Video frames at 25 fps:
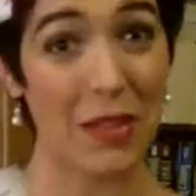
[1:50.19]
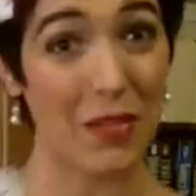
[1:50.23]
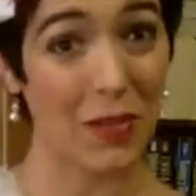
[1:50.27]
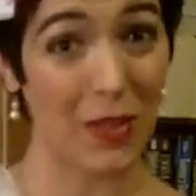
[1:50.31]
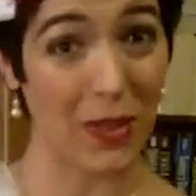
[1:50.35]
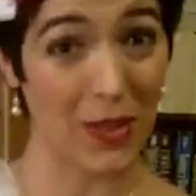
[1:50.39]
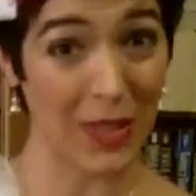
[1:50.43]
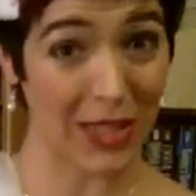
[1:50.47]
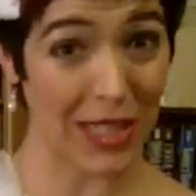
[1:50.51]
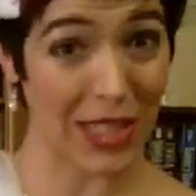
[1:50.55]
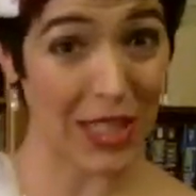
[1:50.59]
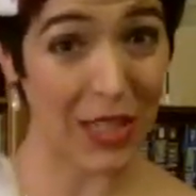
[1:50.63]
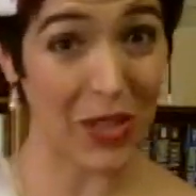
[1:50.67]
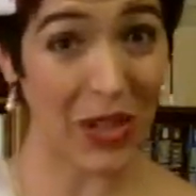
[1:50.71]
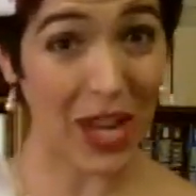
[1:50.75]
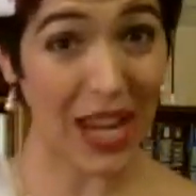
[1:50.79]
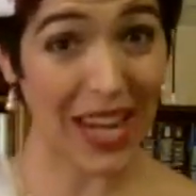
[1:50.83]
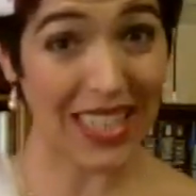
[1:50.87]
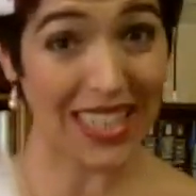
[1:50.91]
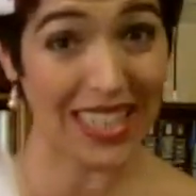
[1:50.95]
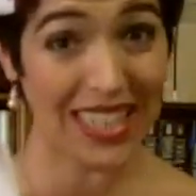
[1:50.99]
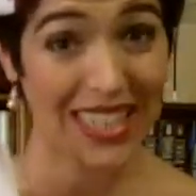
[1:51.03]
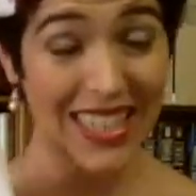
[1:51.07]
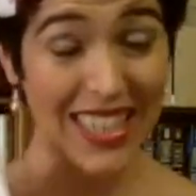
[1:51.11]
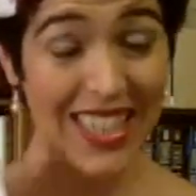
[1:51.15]
the first
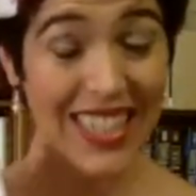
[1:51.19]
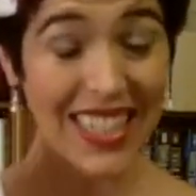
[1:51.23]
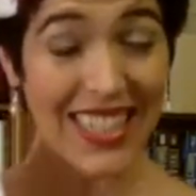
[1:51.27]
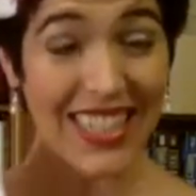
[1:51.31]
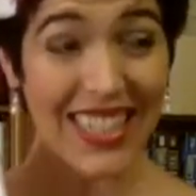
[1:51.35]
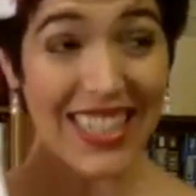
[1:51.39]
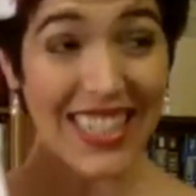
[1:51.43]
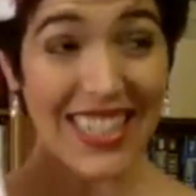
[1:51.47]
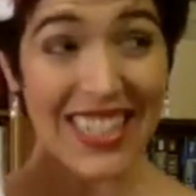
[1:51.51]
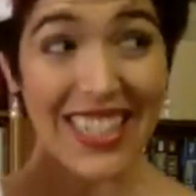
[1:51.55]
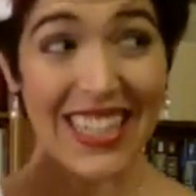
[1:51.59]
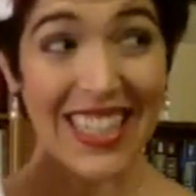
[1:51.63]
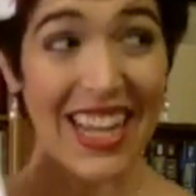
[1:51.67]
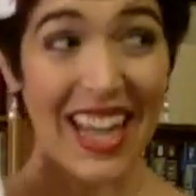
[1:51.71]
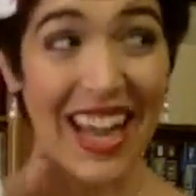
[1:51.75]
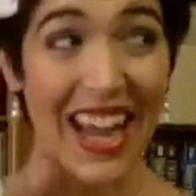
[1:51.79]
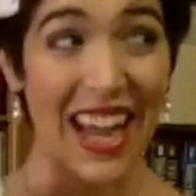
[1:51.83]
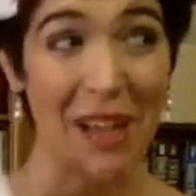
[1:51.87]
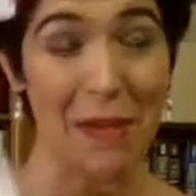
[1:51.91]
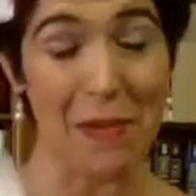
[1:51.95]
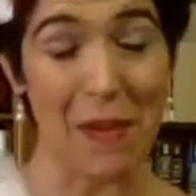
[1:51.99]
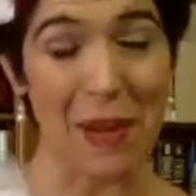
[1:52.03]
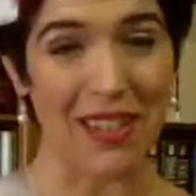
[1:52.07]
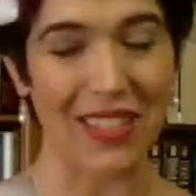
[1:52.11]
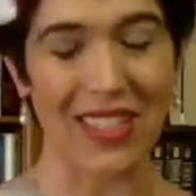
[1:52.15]
interaction,
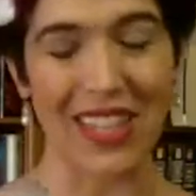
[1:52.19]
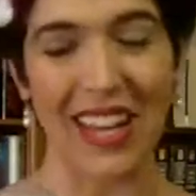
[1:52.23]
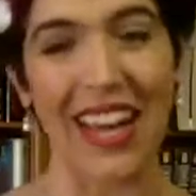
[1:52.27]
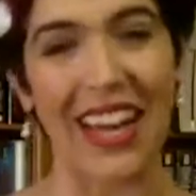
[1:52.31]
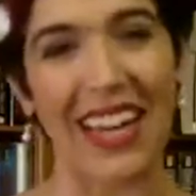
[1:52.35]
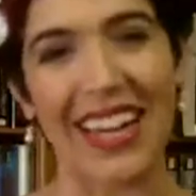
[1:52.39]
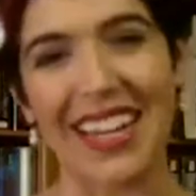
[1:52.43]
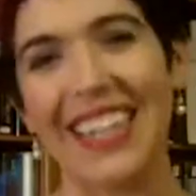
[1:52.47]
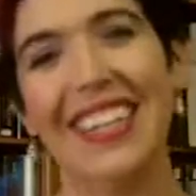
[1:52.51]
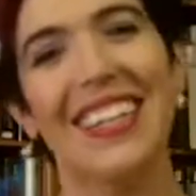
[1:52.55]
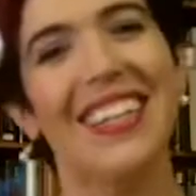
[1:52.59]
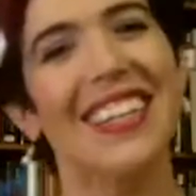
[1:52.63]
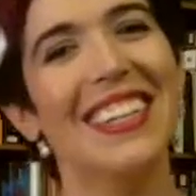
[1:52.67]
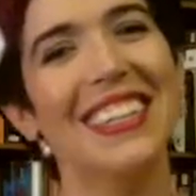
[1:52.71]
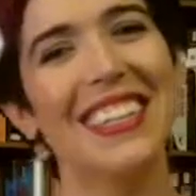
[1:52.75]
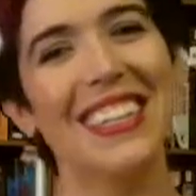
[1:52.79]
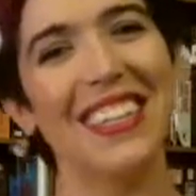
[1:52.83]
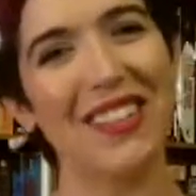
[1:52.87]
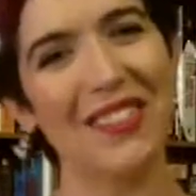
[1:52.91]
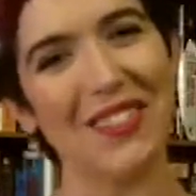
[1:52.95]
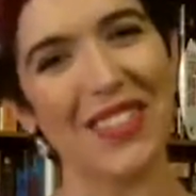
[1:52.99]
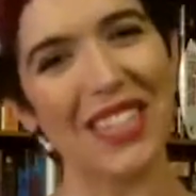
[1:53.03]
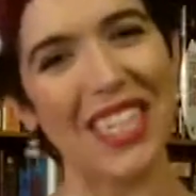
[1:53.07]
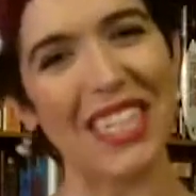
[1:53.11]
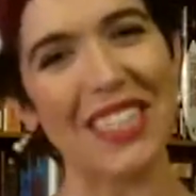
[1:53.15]
I about died.
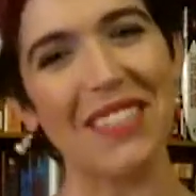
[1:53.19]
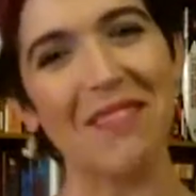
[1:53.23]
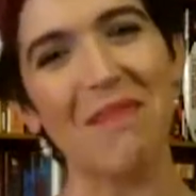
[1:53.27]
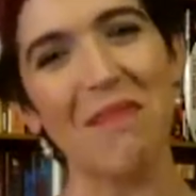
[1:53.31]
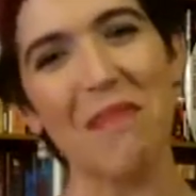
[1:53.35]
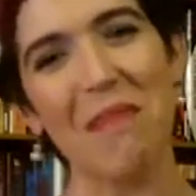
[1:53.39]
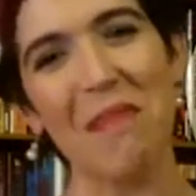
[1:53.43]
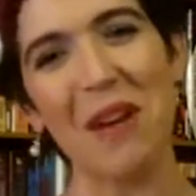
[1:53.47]
Loved it.